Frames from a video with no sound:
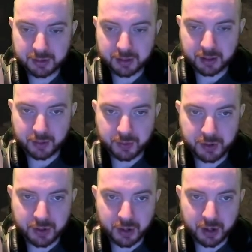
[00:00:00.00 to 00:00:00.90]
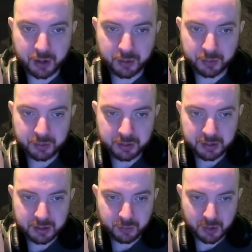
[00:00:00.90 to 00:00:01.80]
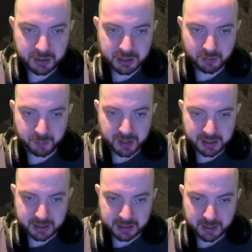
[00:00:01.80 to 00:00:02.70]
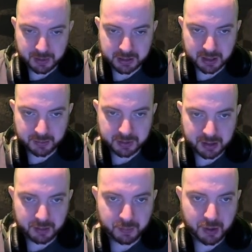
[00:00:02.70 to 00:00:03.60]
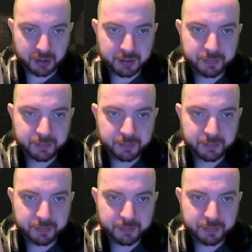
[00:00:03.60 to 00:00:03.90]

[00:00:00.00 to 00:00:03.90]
no! Why is this repeated so many times? That broke.